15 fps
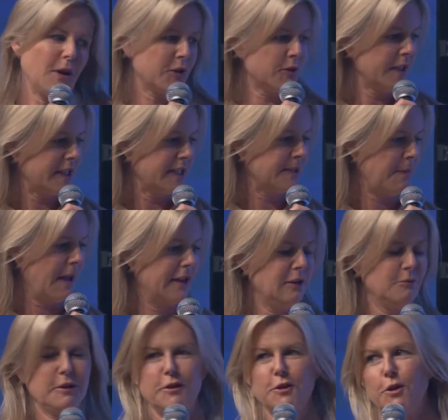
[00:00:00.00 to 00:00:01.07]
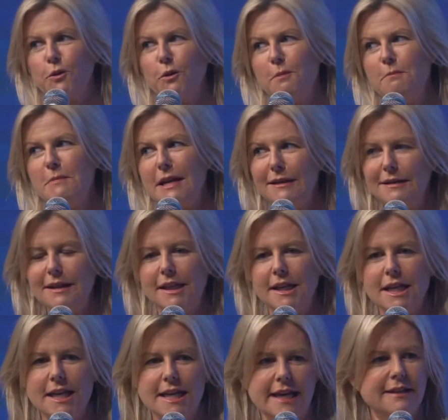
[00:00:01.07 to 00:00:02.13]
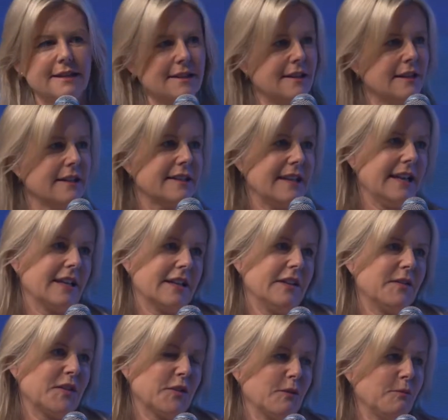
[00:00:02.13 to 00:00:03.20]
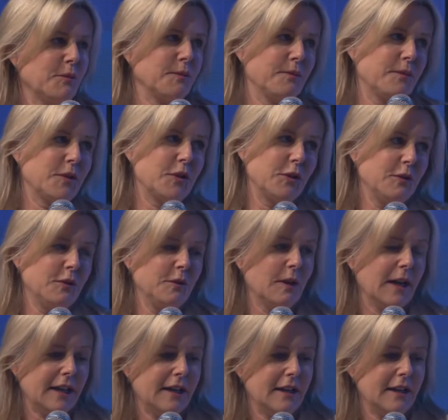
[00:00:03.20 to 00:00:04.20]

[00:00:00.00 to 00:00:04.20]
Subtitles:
like this panel with two amazing guests and executives from two